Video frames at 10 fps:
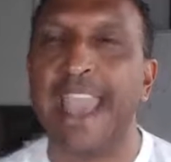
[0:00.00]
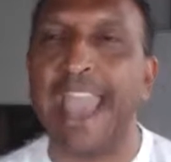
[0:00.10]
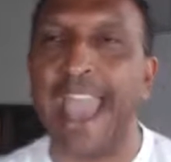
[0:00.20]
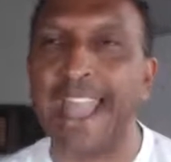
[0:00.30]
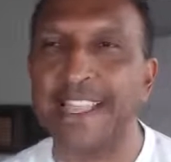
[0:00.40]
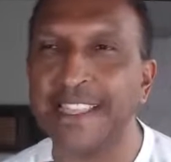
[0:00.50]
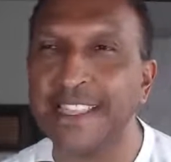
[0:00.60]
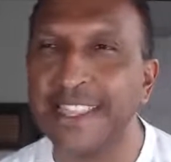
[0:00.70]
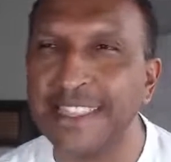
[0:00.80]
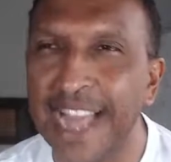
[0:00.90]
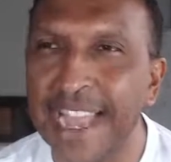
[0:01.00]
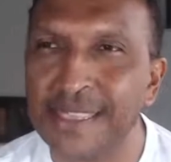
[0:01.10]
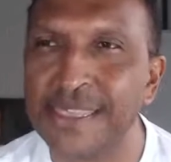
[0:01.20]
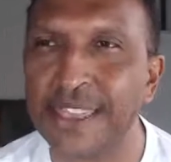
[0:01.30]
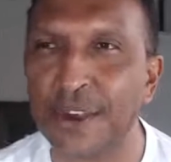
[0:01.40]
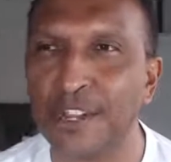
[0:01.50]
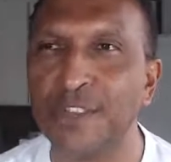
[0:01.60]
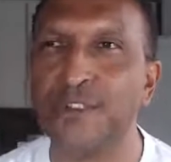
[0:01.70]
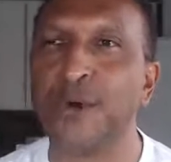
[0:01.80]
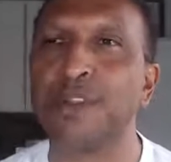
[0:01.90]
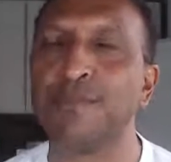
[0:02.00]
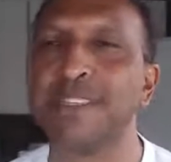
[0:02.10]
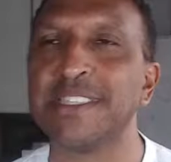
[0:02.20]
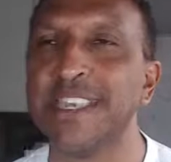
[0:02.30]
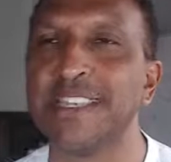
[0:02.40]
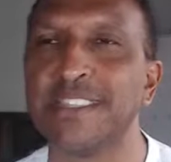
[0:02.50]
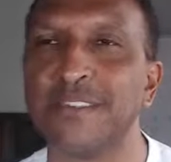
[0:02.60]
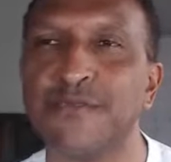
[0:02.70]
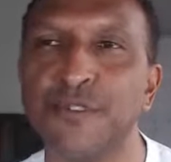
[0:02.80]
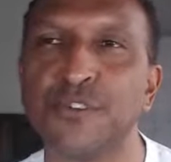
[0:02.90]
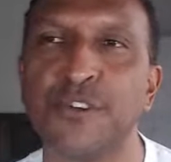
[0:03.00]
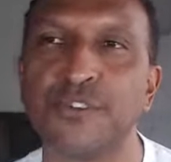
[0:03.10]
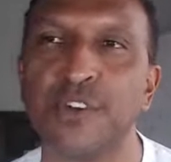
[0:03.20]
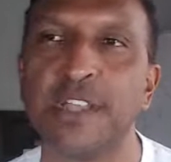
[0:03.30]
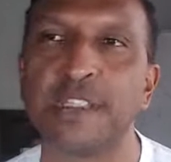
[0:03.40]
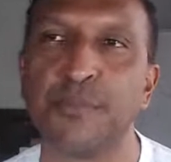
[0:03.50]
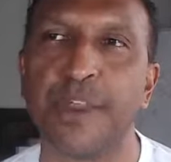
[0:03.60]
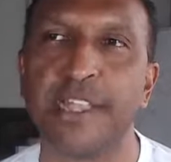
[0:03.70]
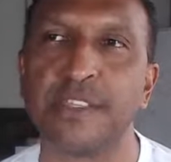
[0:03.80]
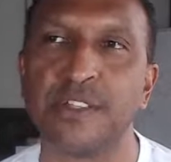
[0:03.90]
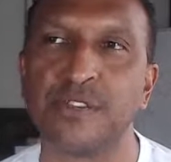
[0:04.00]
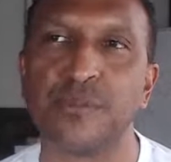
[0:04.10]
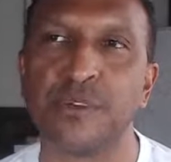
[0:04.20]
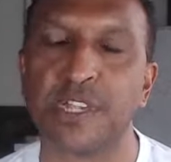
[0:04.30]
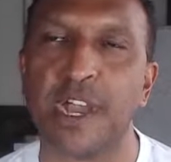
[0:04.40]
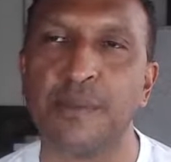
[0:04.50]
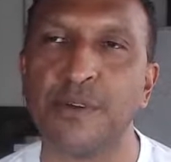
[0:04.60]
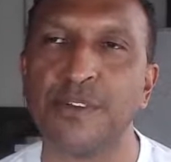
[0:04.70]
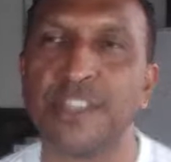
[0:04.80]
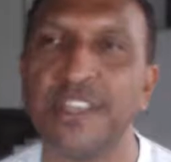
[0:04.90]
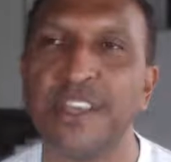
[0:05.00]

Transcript: At 9:30, you don't want to miss this: the future of trust, brands, consumers, and commerce